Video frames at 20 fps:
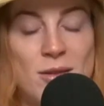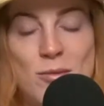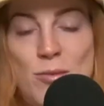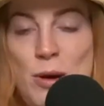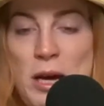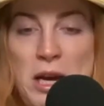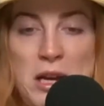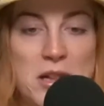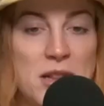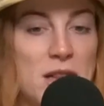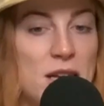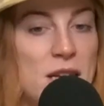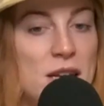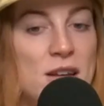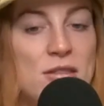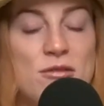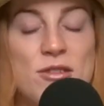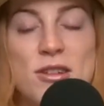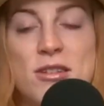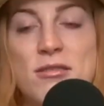paid
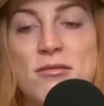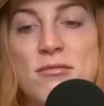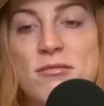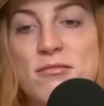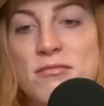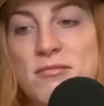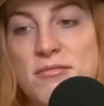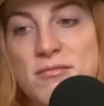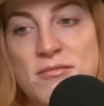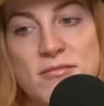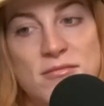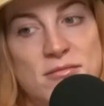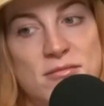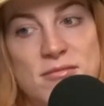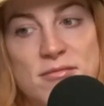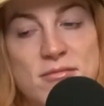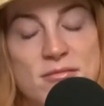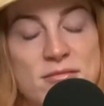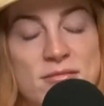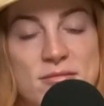leave and
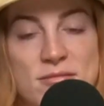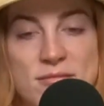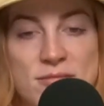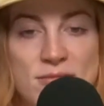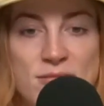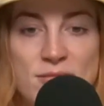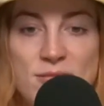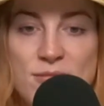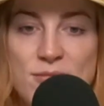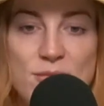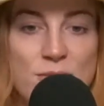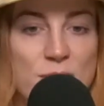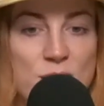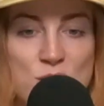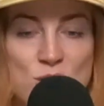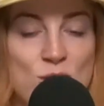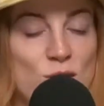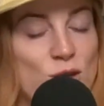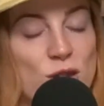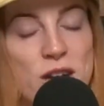
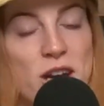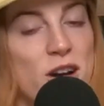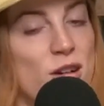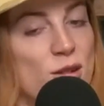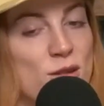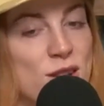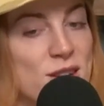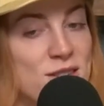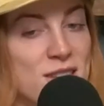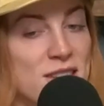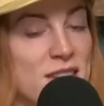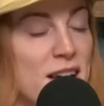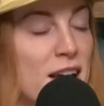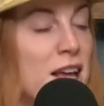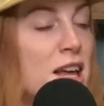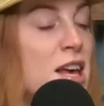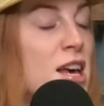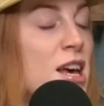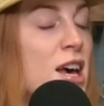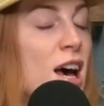maternal care and things like that,
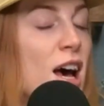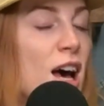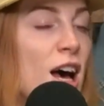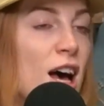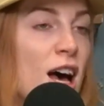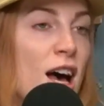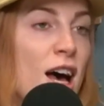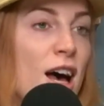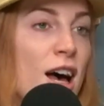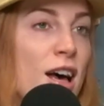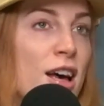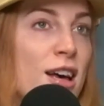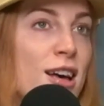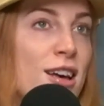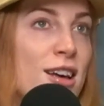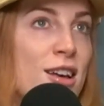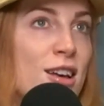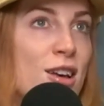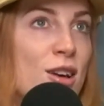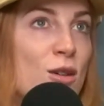
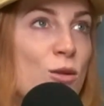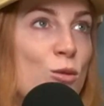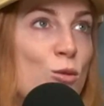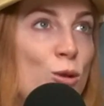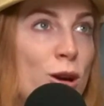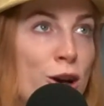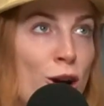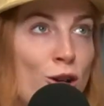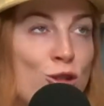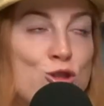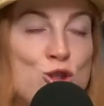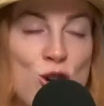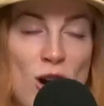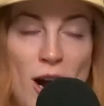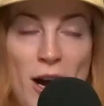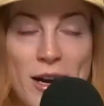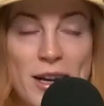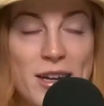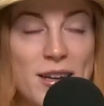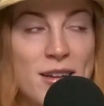we are
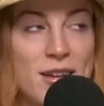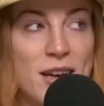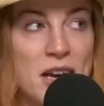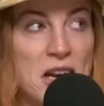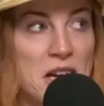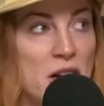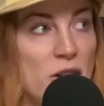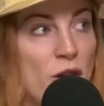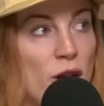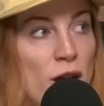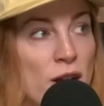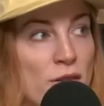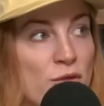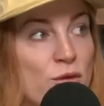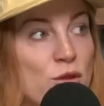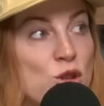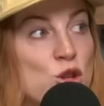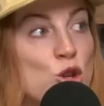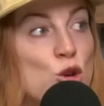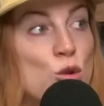trying. And a lot
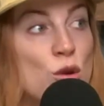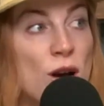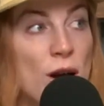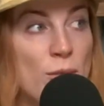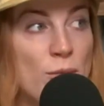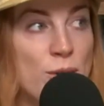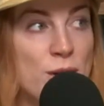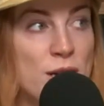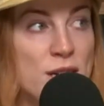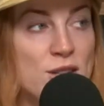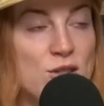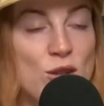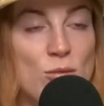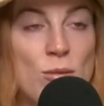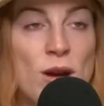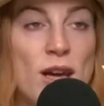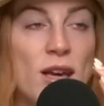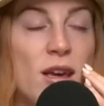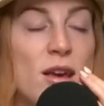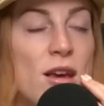of new companies are
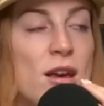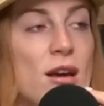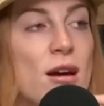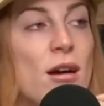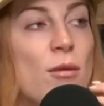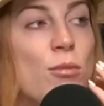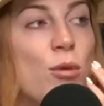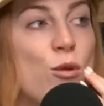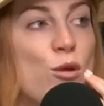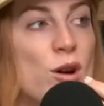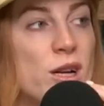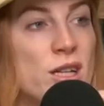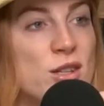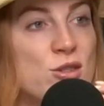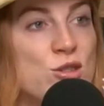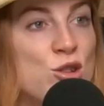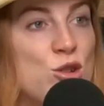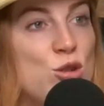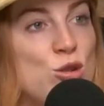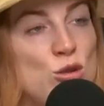making a point
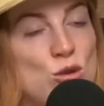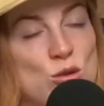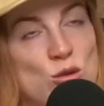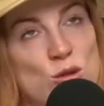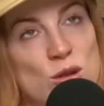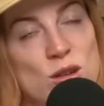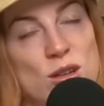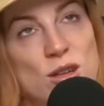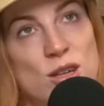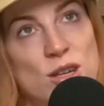to